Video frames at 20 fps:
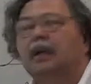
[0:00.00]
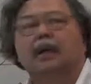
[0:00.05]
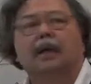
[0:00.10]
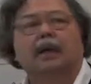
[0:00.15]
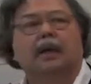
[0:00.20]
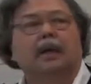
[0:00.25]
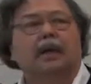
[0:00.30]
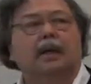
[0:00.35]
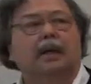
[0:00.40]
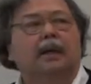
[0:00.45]

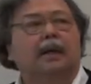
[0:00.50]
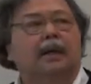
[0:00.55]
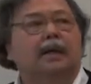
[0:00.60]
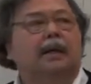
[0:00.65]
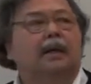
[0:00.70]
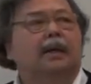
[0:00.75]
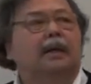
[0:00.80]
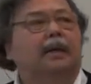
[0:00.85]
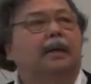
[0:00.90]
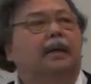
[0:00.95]

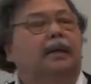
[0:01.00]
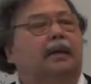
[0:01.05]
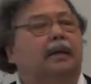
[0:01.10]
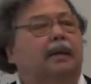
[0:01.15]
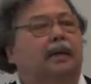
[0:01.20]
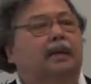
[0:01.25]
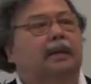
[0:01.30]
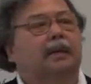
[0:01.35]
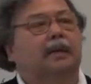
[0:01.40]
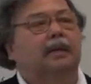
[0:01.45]

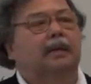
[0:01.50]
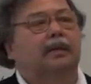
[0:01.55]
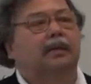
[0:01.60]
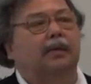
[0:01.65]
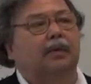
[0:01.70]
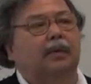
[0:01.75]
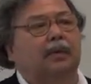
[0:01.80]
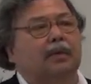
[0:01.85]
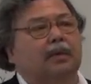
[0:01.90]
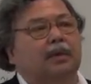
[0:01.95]
that
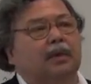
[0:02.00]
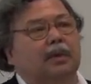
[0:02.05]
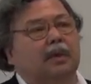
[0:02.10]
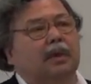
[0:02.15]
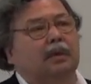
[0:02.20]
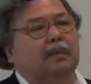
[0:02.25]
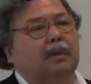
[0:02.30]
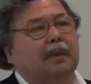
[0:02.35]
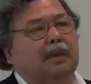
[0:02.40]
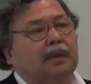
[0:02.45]
falls
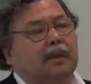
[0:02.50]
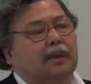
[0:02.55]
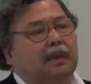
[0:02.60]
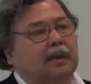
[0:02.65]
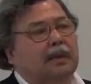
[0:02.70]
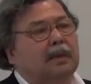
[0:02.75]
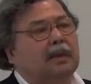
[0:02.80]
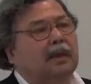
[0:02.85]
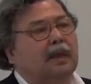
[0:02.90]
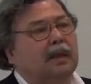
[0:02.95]
within
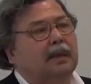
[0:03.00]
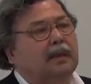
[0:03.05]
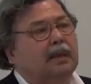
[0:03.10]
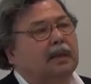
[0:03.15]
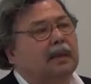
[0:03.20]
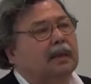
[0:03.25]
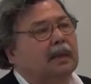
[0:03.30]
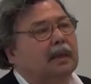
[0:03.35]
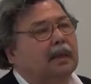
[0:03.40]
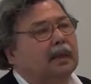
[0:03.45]
this
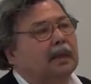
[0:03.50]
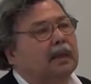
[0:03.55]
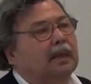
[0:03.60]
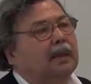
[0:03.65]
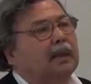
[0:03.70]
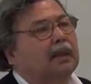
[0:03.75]
category